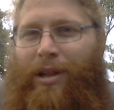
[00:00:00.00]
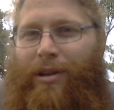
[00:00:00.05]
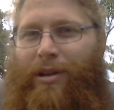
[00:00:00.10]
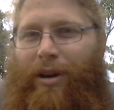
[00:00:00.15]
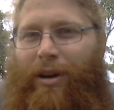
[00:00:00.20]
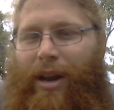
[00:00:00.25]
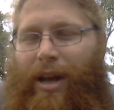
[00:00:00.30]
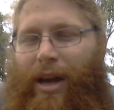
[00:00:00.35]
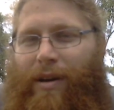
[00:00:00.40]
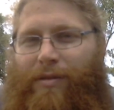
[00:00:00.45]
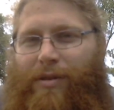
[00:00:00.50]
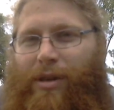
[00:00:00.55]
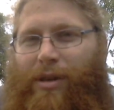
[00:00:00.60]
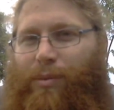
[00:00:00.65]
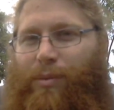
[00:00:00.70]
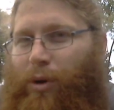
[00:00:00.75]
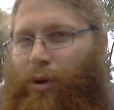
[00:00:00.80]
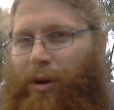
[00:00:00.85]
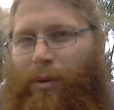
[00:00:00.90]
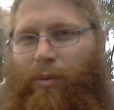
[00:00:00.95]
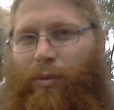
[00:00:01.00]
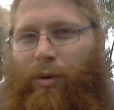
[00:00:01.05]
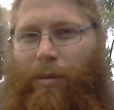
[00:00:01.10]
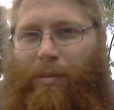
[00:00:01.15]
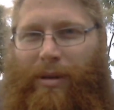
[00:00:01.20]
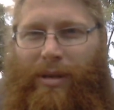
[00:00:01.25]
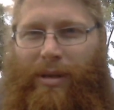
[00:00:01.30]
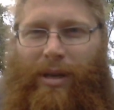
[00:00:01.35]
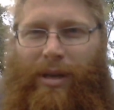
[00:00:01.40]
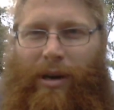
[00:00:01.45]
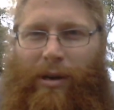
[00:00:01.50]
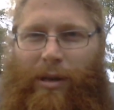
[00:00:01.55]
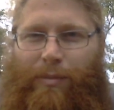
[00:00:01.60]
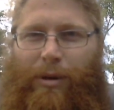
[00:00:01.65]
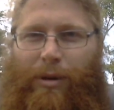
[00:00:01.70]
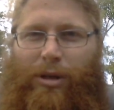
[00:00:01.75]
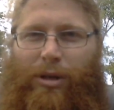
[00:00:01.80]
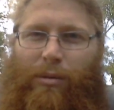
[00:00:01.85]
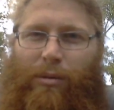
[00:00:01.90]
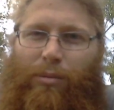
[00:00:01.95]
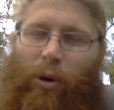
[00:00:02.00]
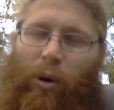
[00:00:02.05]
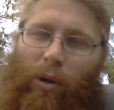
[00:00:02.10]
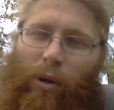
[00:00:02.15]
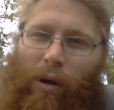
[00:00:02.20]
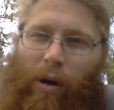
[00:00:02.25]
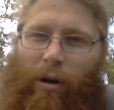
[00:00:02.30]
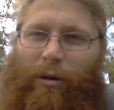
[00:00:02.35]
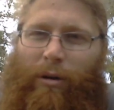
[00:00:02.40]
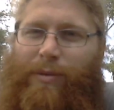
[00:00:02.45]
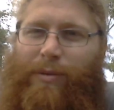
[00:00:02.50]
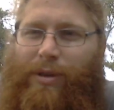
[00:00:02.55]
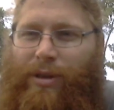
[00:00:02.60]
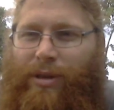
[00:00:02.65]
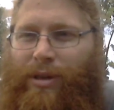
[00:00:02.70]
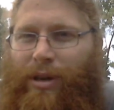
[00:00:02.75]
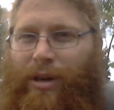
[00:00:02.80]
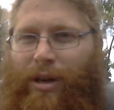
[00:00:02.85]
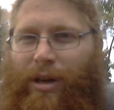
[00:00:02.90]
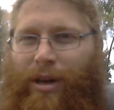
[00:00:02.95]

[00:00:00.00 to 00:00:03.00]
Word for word: they're going to have some wooden weapons there, especially pole arms,